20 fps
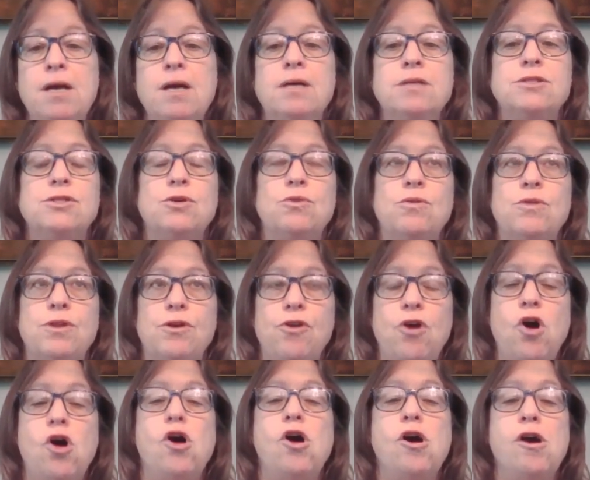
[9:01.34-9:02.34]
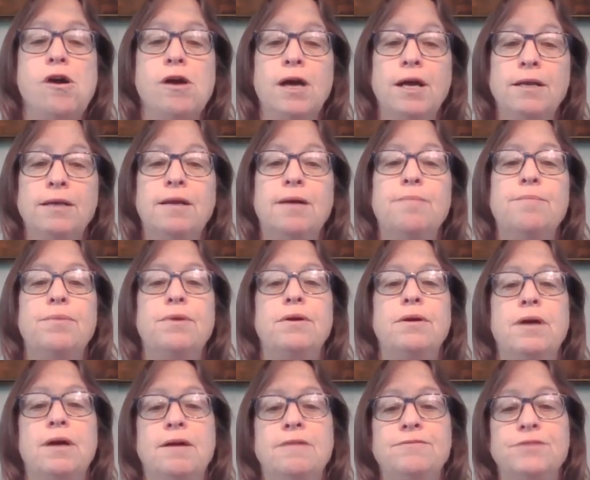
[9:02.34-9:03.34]
So there are a
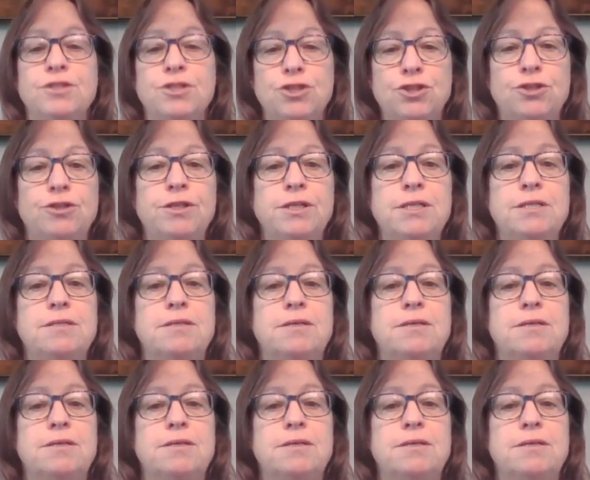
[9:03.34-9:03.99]
number of insurance